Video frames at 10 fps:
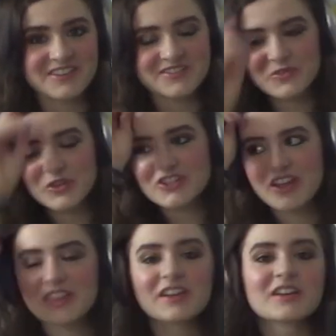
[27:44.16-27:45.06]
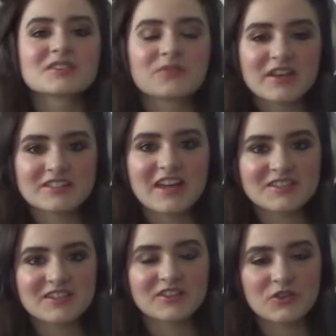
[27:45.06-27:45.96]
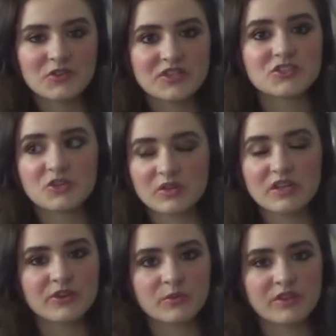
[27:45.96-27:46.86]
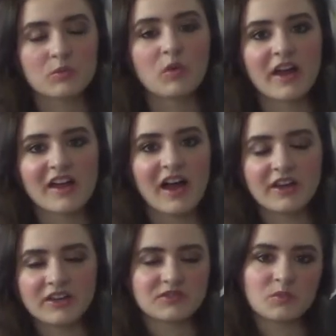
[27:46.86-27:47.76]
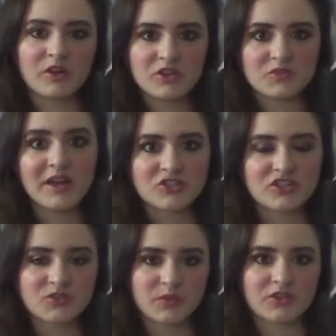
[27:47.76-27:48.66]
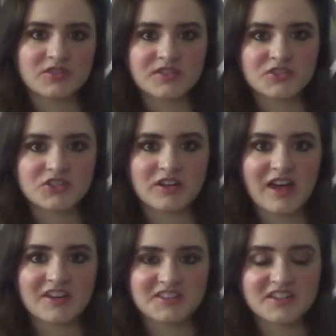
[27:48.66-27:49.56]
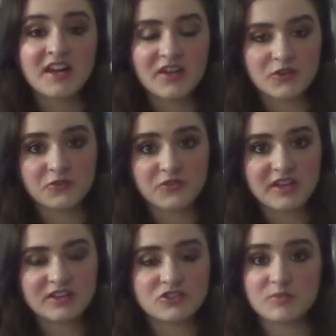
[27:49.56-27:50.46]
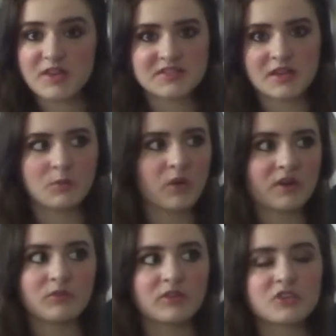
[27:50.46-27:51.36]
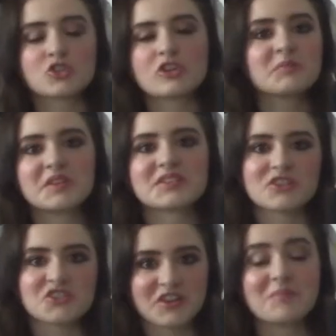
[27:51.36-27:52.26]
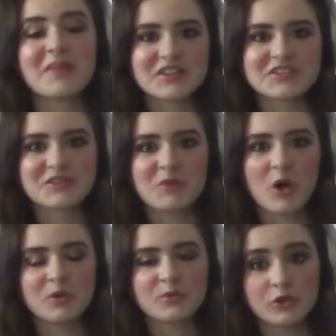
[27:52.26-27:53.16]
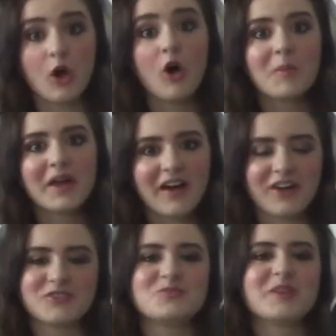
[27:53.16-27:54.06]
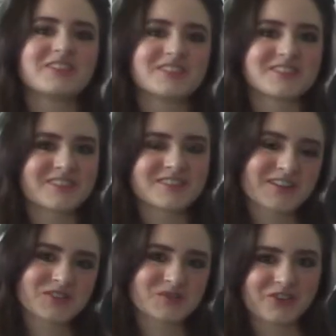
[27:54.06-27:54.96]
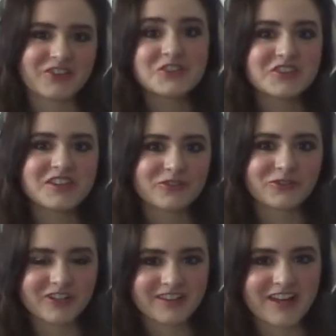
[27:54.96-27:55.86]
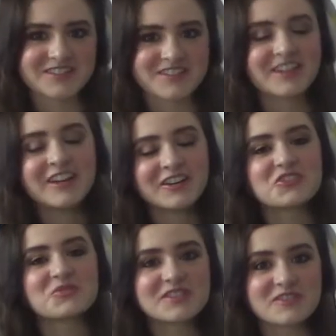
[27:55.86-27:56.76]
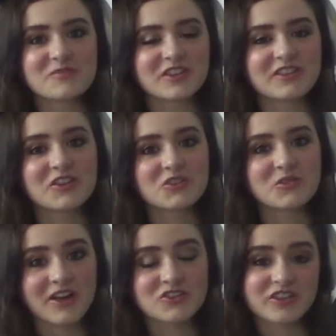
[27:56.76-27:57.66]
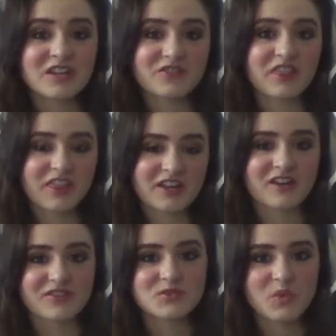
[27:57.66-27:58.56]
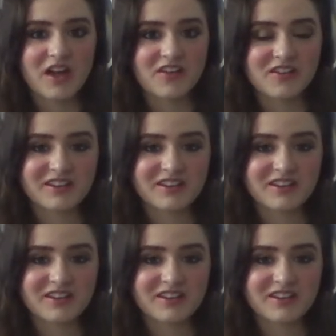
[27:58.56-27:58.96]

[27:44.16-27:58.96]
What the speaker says: Which I think is fantastic that you said, too, even with when you mentioned with your sister and the feeding tube, it shouldn't be such an amazing moment when you go, oh my God, you made this accessible, and you didn't even realize it. It should be something that you actually even think of as well.